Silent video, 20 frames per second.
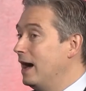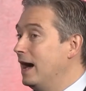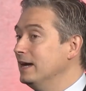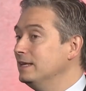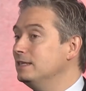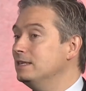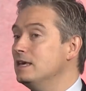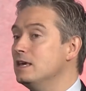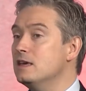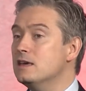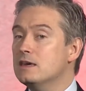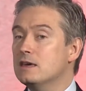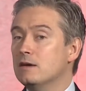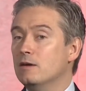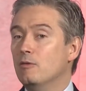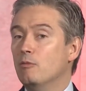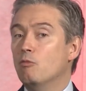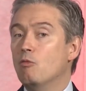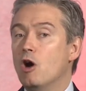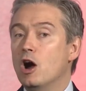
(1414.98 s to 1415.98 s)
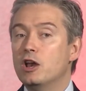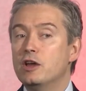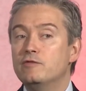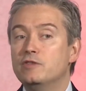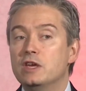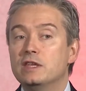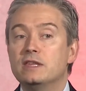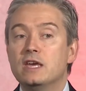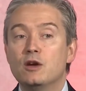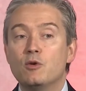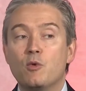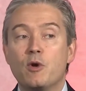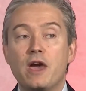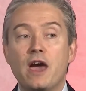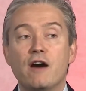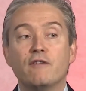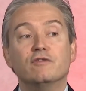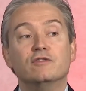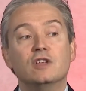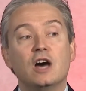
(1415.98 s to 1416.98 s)
I think one of the things we
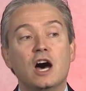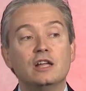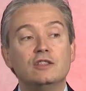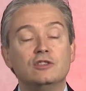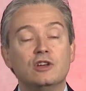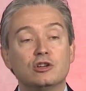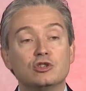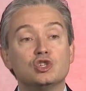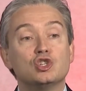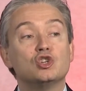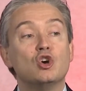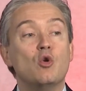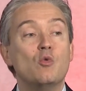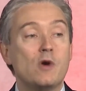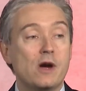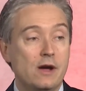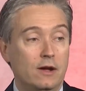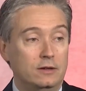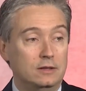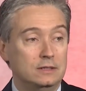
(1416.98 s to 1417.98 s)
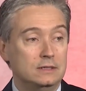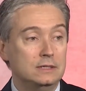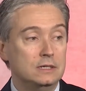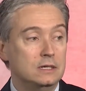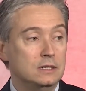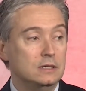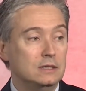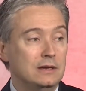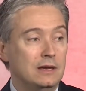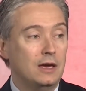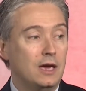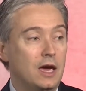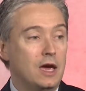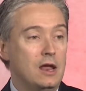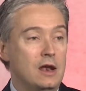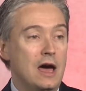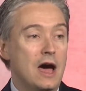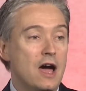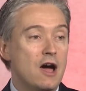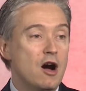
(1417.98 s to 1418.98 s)
have not done so well,
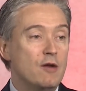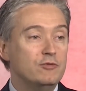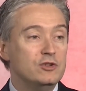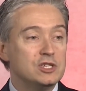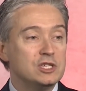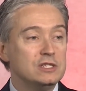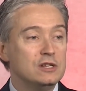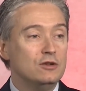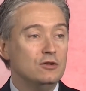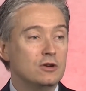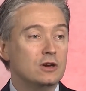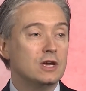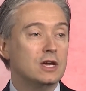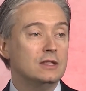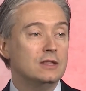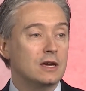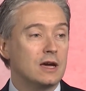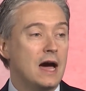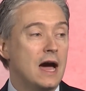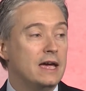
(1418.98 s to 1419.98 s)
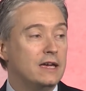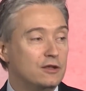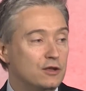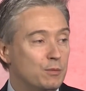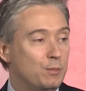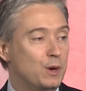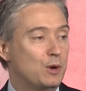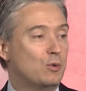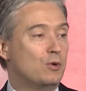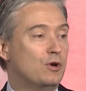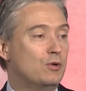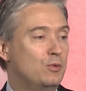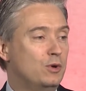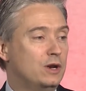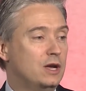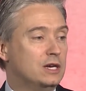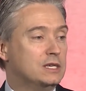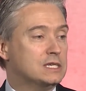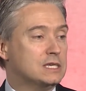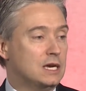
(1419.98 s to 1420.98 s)
and I obviously look at the guy in the mirror
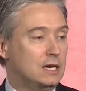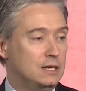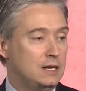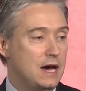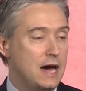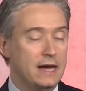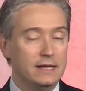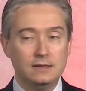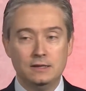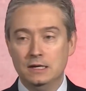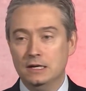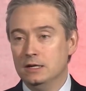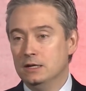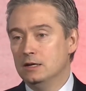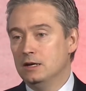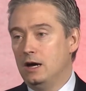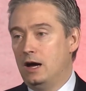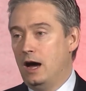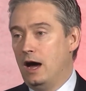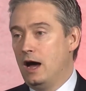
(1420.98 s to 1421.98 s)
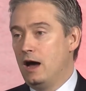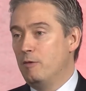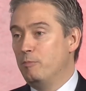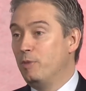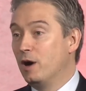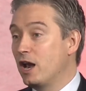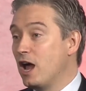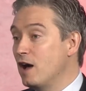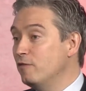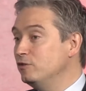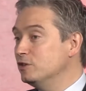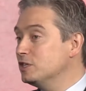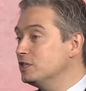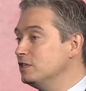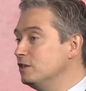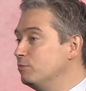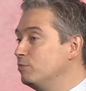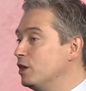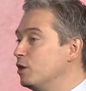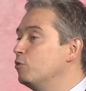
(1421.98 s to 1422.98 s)
when I say that, uh, but
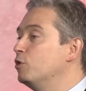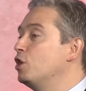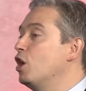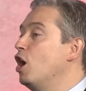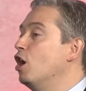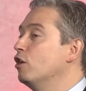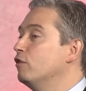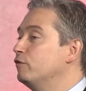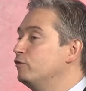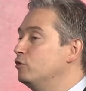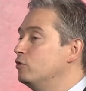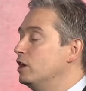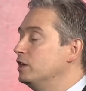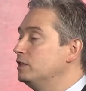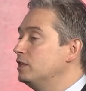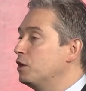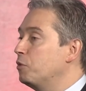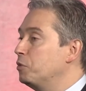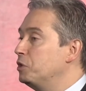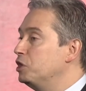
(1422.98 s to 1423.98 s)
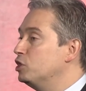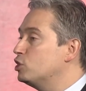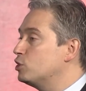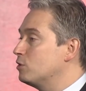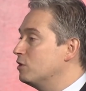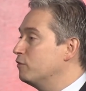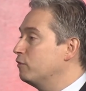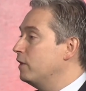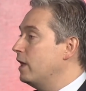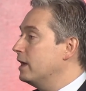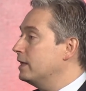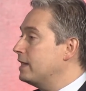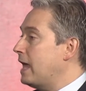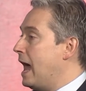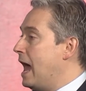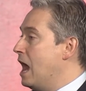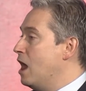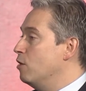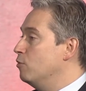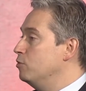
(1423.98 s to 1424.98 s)
obviously, being with all of you, I think we need to reflect
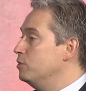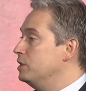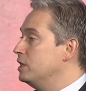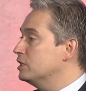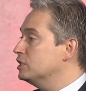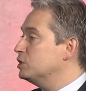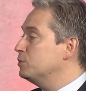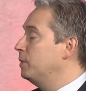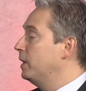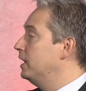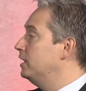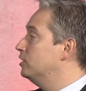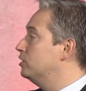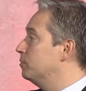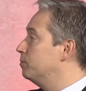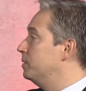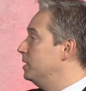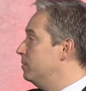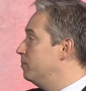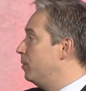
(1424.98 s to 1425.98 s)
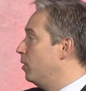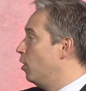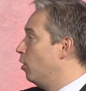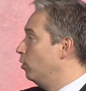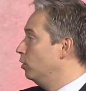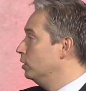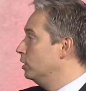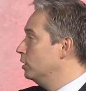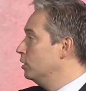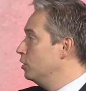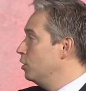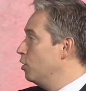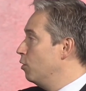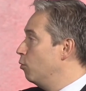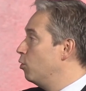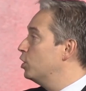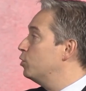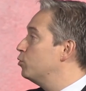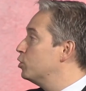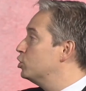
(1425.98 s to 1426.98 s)
how we explain to people
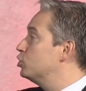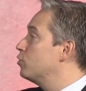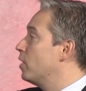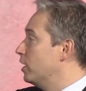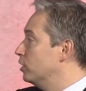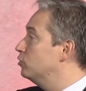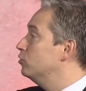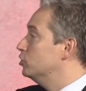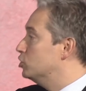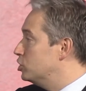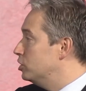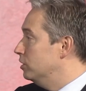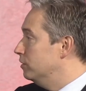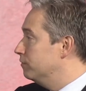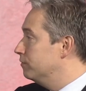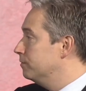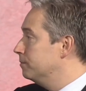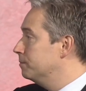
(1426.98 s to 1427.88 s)
what we're trying to achieve.